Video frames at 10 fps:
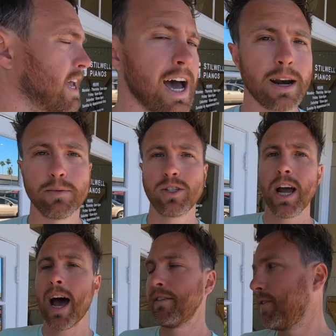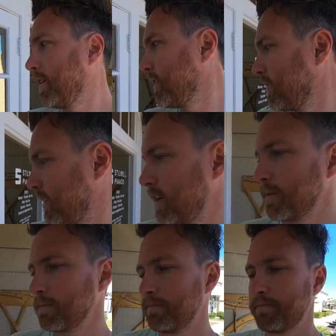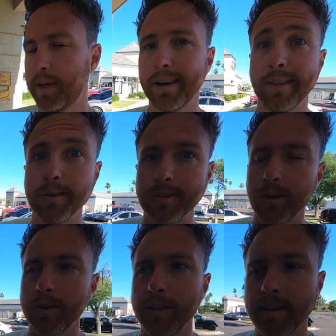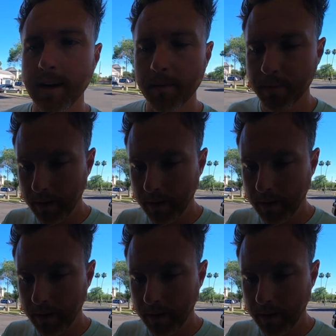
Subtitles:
Adam Schaff piano that was going in the dump.